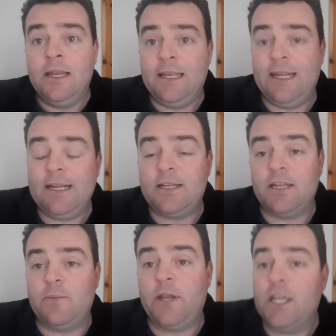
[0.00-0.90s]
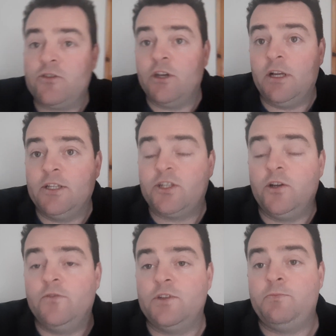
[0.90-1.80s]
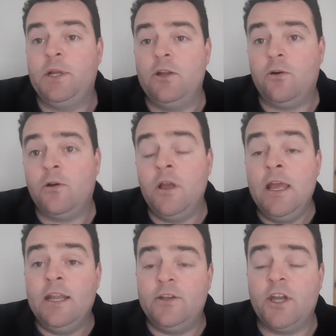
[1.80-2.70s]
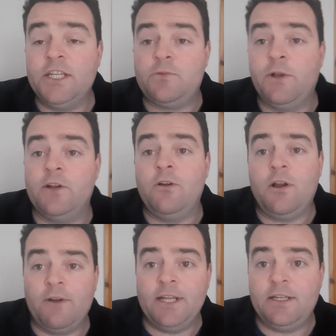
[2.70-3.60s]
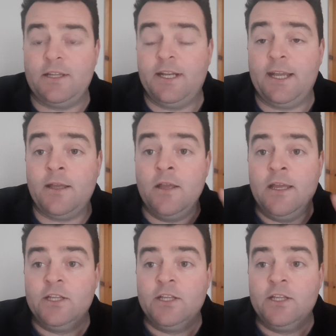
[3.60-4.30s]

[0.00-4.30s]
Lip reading: Link to the Patreon service below. Nice winner already today.